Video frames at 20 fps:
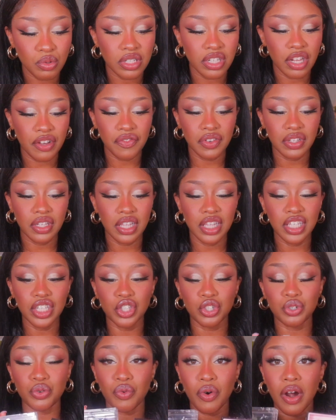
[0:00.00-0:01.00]
definitely
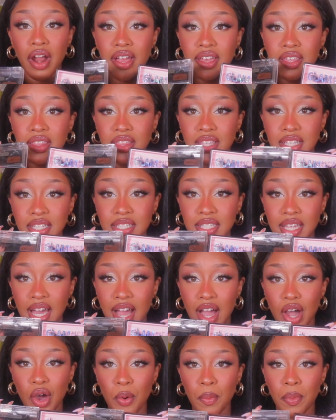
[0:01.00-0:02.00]
try these
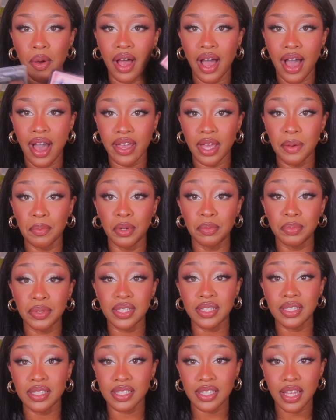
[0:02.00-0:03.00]
out, but I am
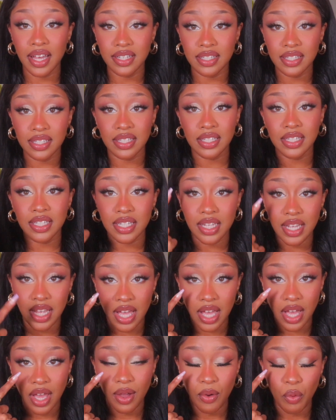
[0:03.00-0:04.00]
obsessed
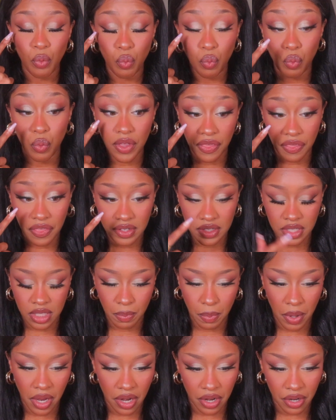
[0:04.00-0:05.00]
with this
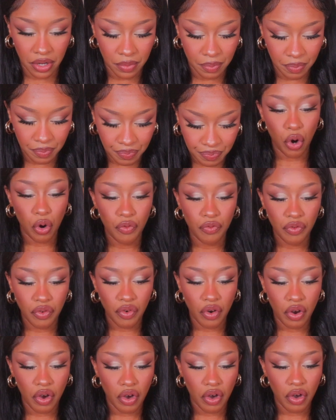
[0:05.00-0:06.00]
pair.
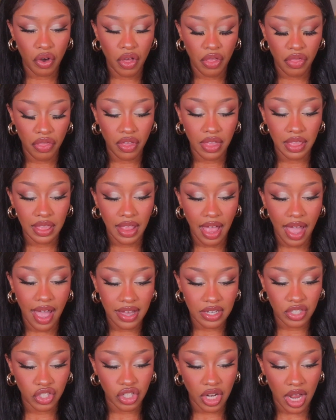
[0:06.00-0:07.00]
Overall, the
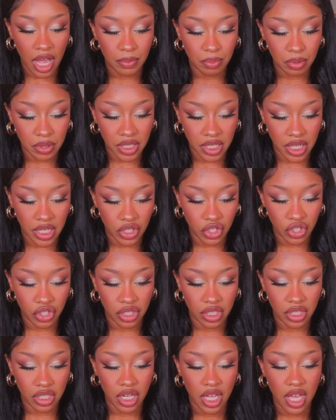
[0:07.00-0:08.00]
lash
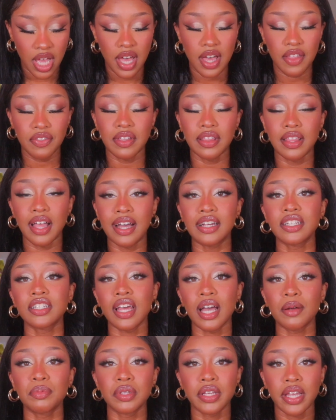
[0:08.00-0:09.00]
application. The lash
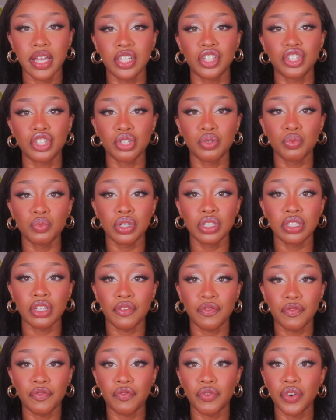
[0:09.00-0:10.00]
application was
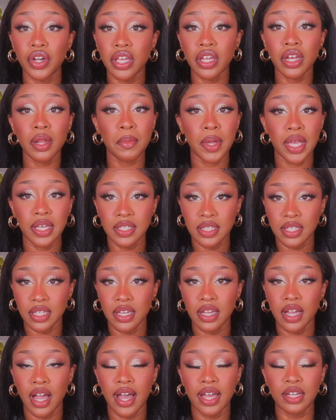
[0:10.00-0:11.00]
freaking
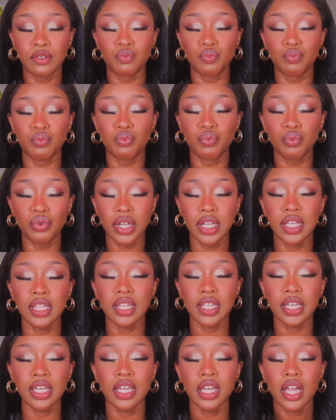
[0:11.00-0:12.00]
amazing. I
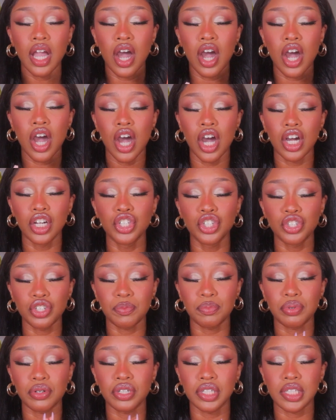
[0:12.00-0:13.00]
really
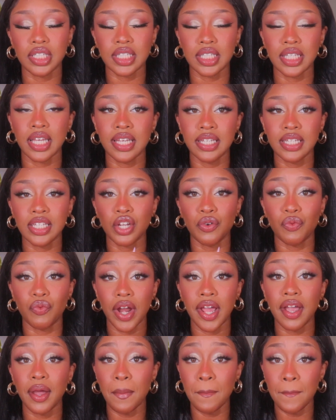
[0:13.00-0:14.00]
100%
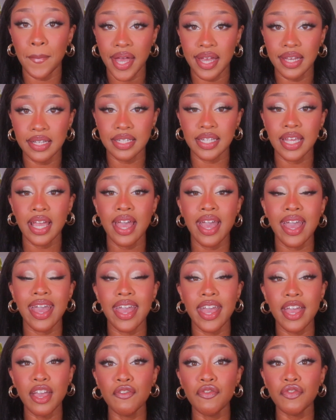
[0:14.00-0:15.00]
recommend.
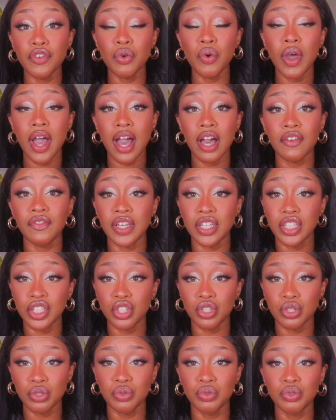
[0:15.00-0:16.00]
If you have
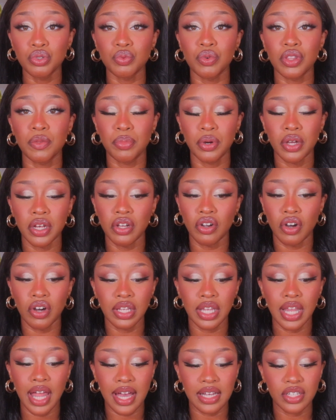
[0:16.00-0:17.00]
issues with putting
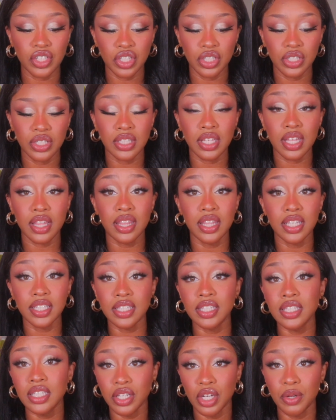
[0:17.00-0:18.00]
on lashes,
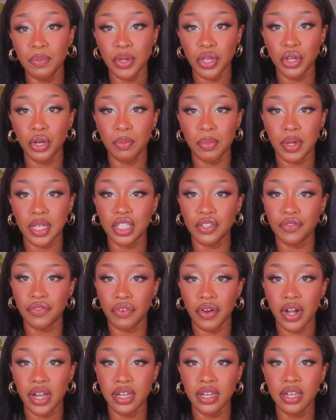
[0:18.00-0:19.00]
this is gonna be your best
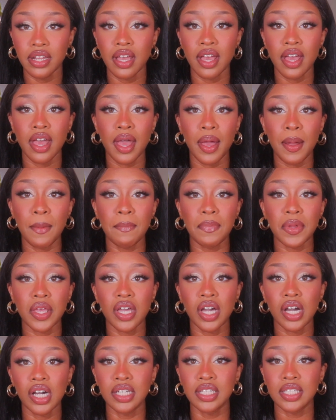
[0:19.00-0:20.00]
friend
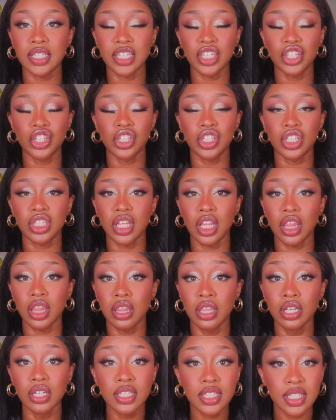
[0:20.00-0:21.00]
because it just
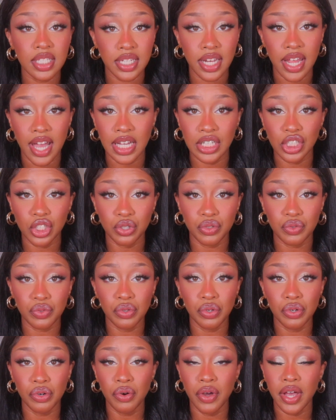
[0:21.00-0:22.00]
looks
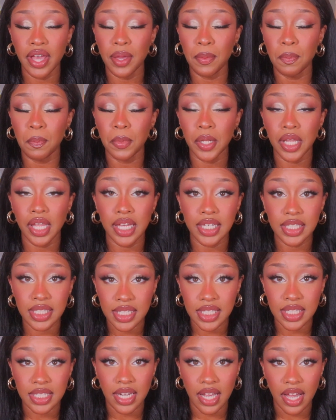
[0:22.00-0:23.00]
natural, it
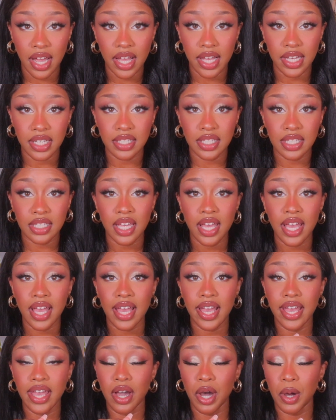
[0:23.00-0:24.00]
blends nice,
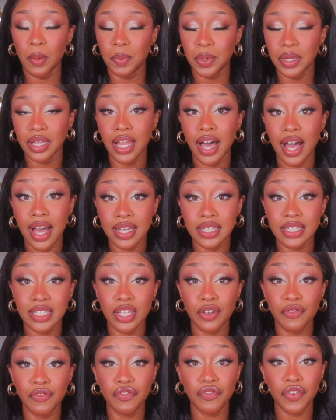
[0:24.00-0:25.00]
it applies
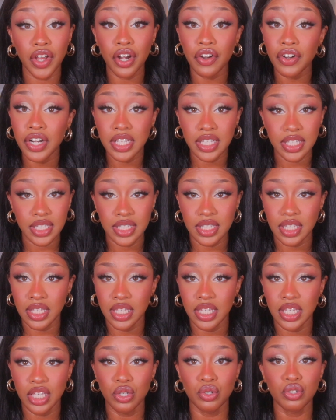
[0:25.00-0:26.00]
very
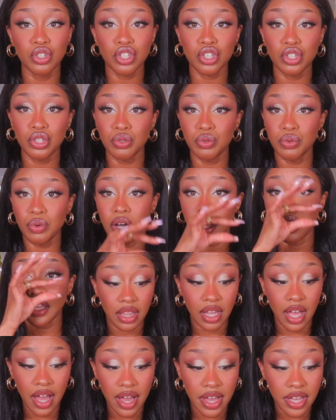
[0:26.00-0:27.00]
easily. You just do a
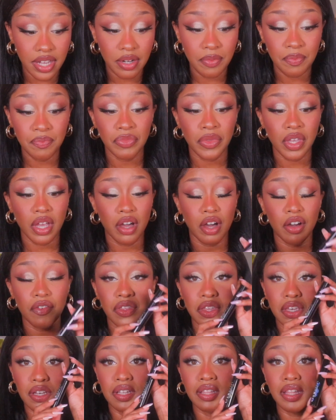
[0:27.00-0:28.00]
line of
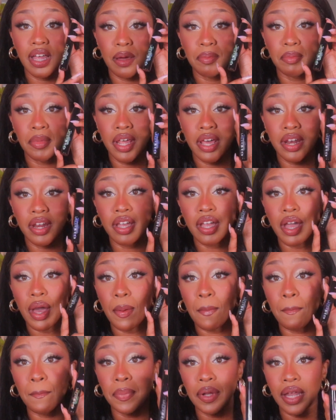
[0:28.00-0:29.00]
the Glamnetic
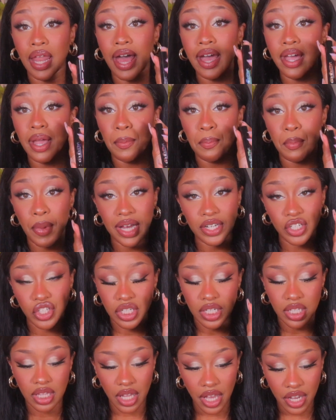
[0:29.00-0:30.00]
Black
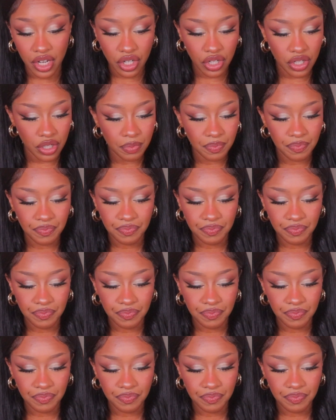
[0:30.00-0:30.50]
Magic Liner